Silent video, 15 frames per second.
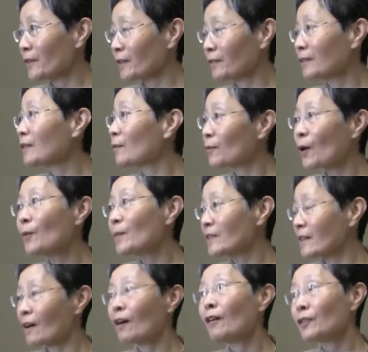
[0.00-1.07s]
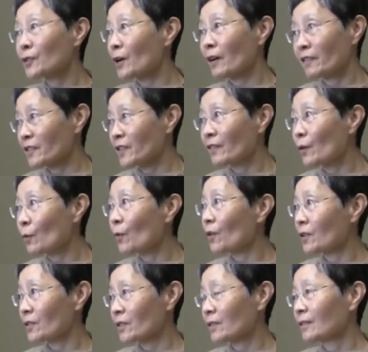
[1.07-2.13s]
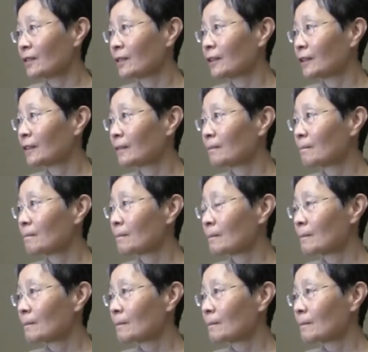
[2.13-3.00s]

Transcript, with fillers: Mm-hmm, the mm-hmm. Romans also have civil wars. Mm-hmm, mm-hmm.